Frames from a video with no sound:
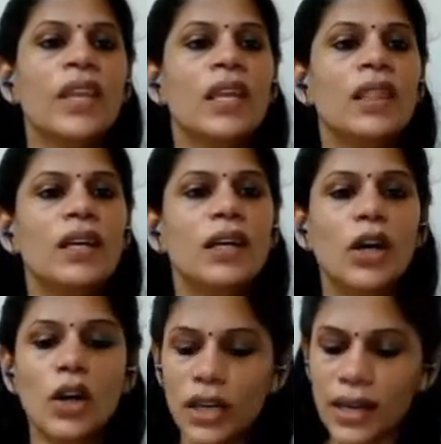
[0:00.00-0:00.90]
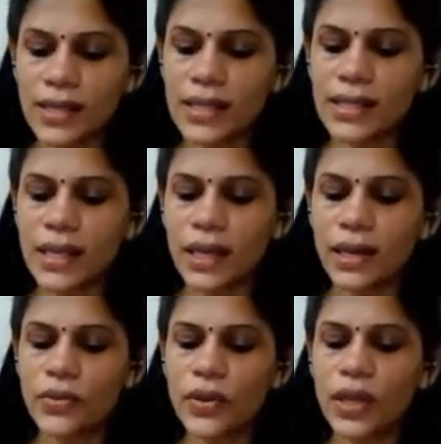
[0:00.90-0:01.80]
the organizing
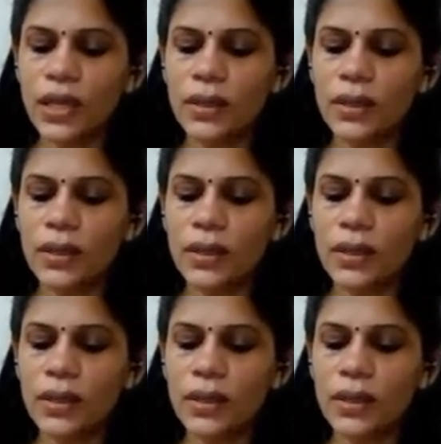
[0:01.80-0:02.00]
secretary,